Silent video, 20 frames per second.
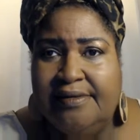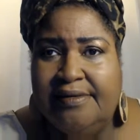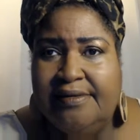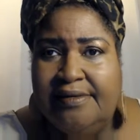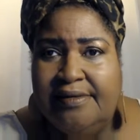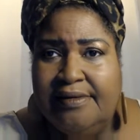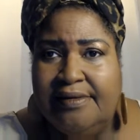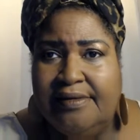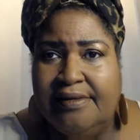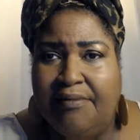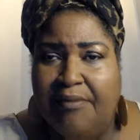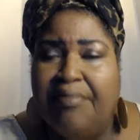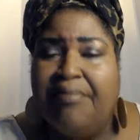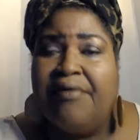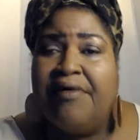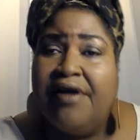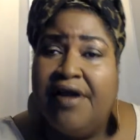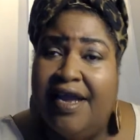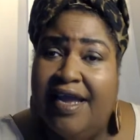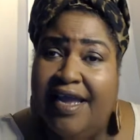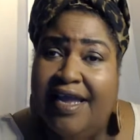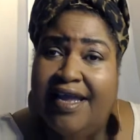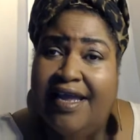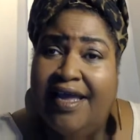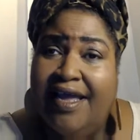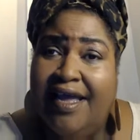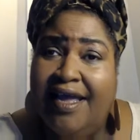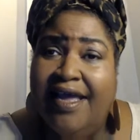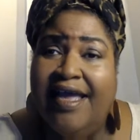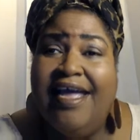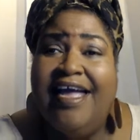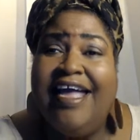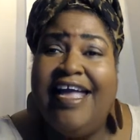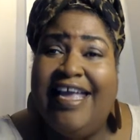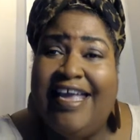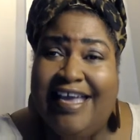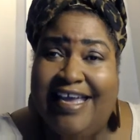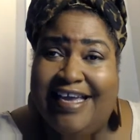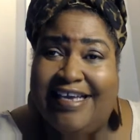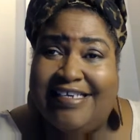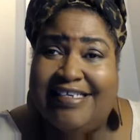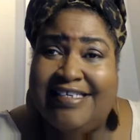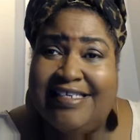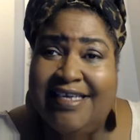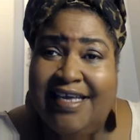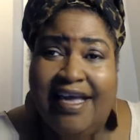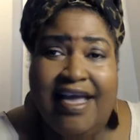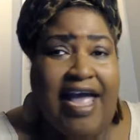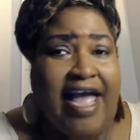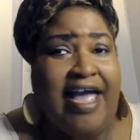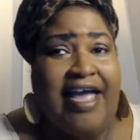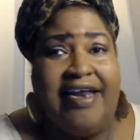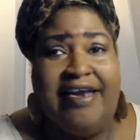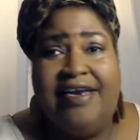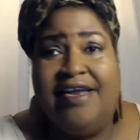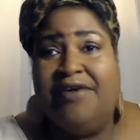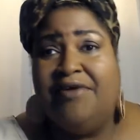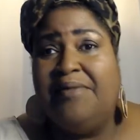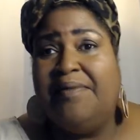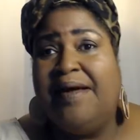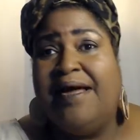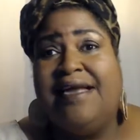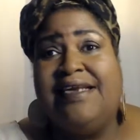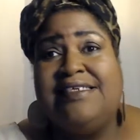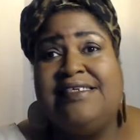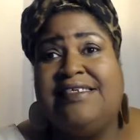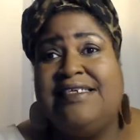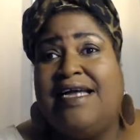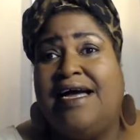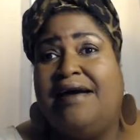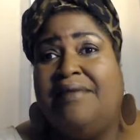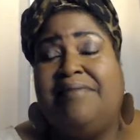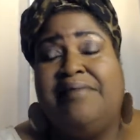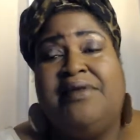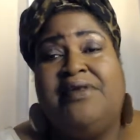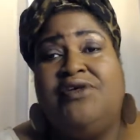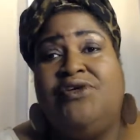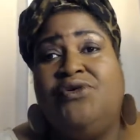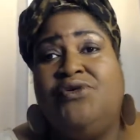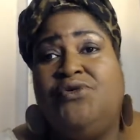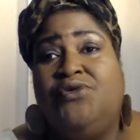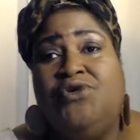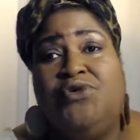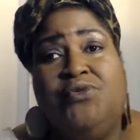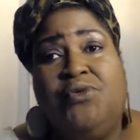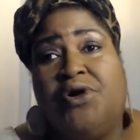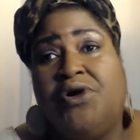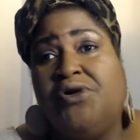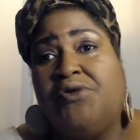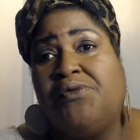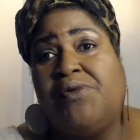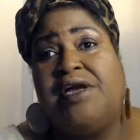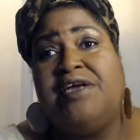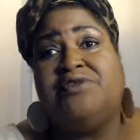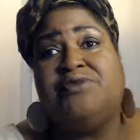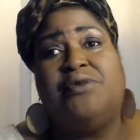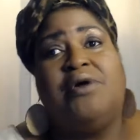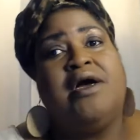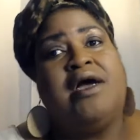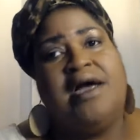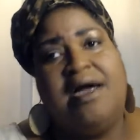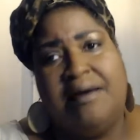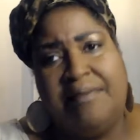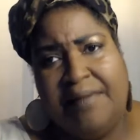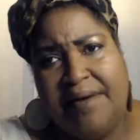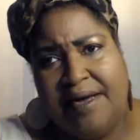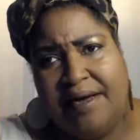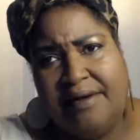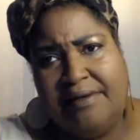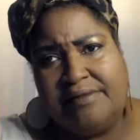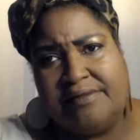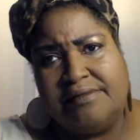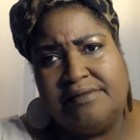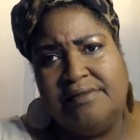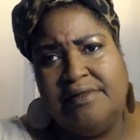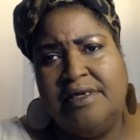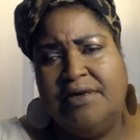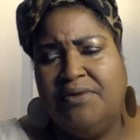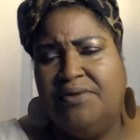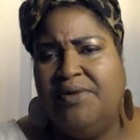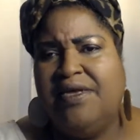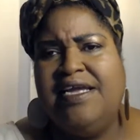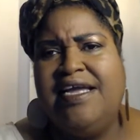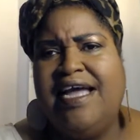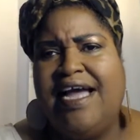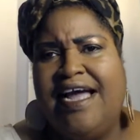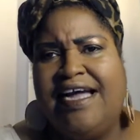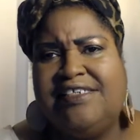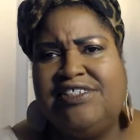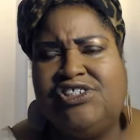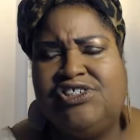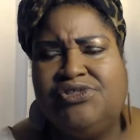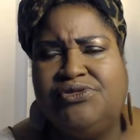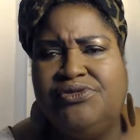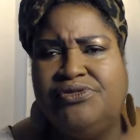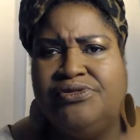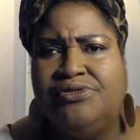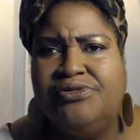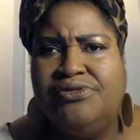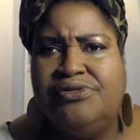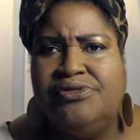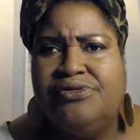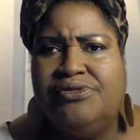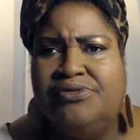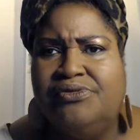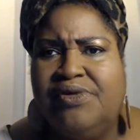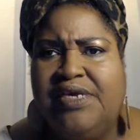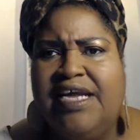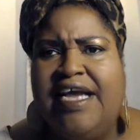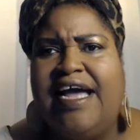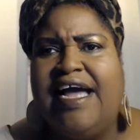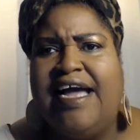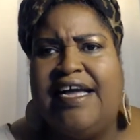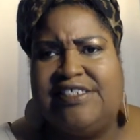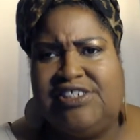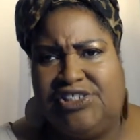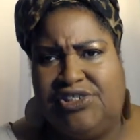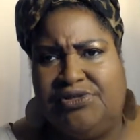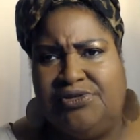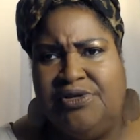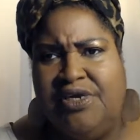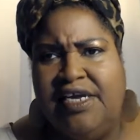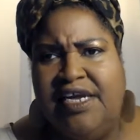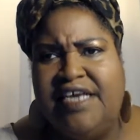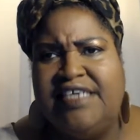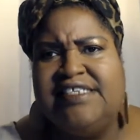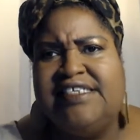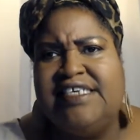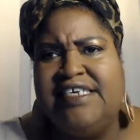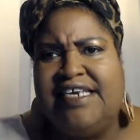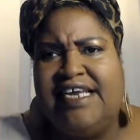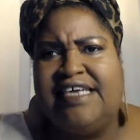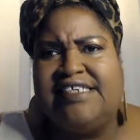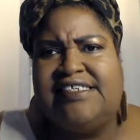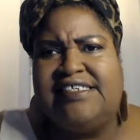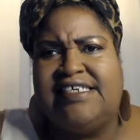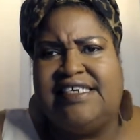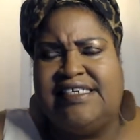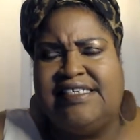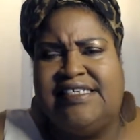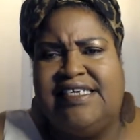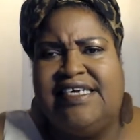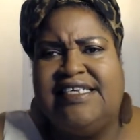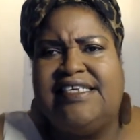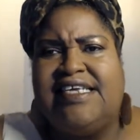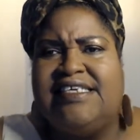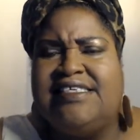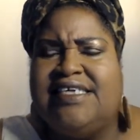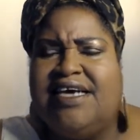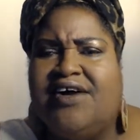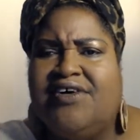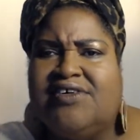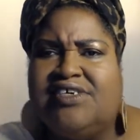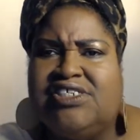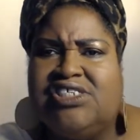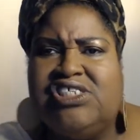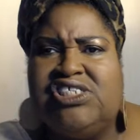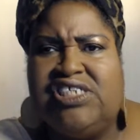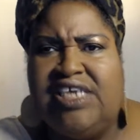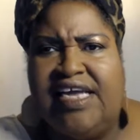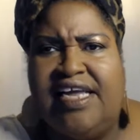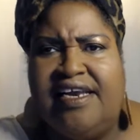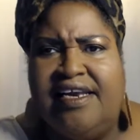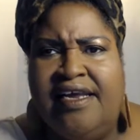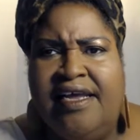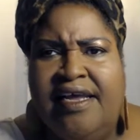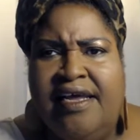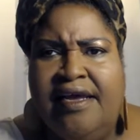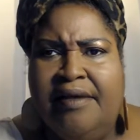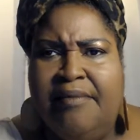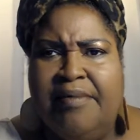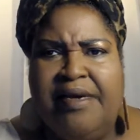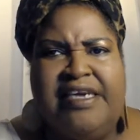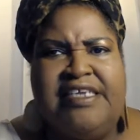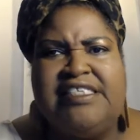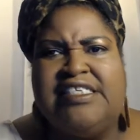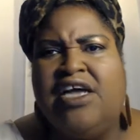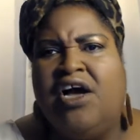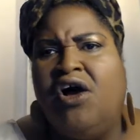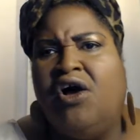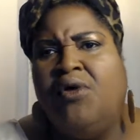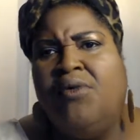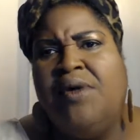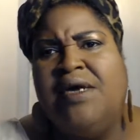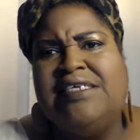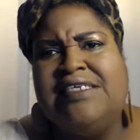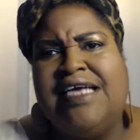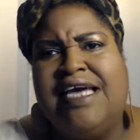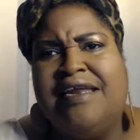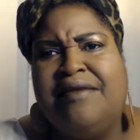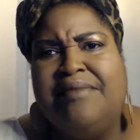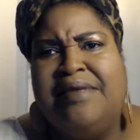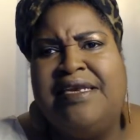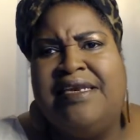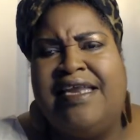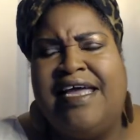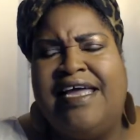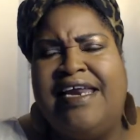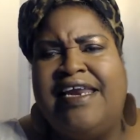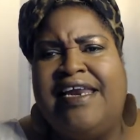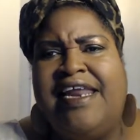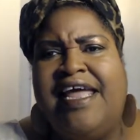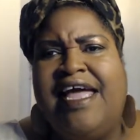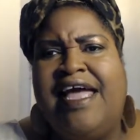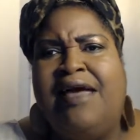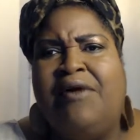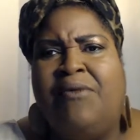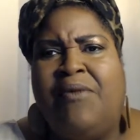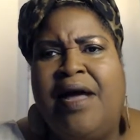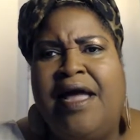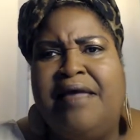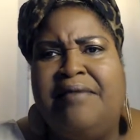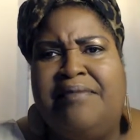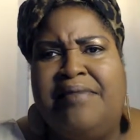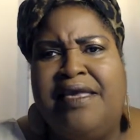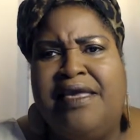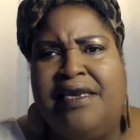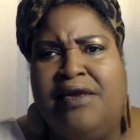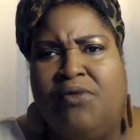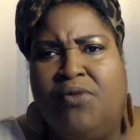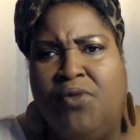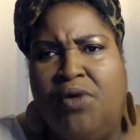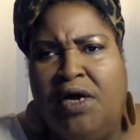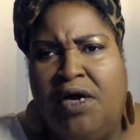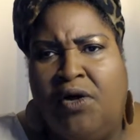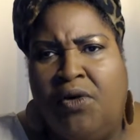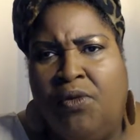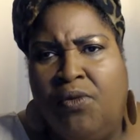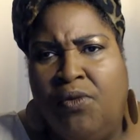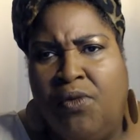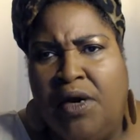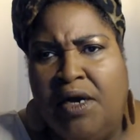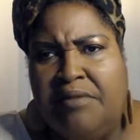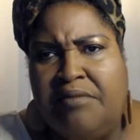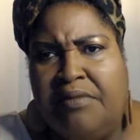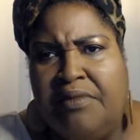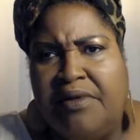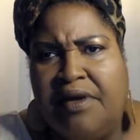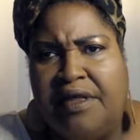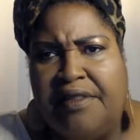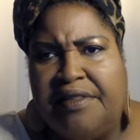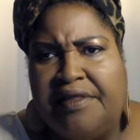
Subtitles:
Bring it. Ain't nobody stopping you. You want a race war? Come on. We got you. We got you. And see, that's just it. They talking shit, but it's always got to be 99 white men and one brother